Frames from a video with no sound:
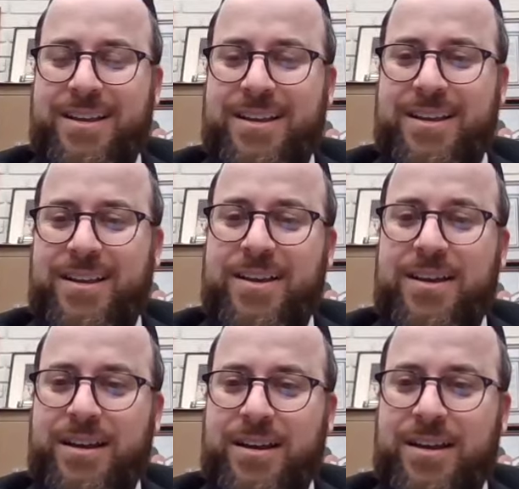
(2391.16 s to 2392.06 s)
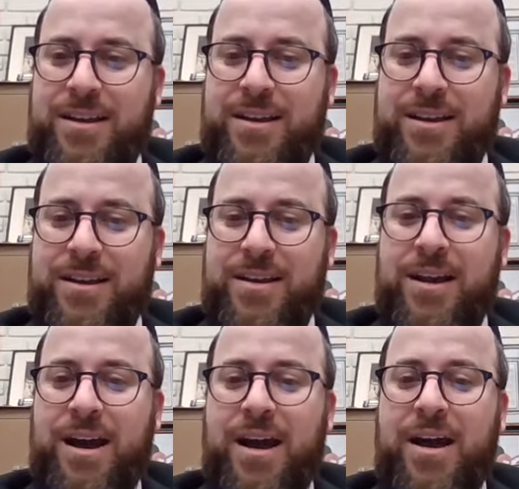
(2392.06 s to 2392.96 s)
Thank you. Thank you,
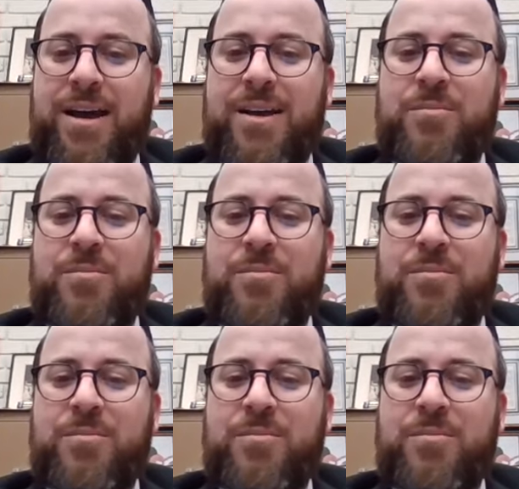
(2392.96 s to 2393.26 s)
Rabbi.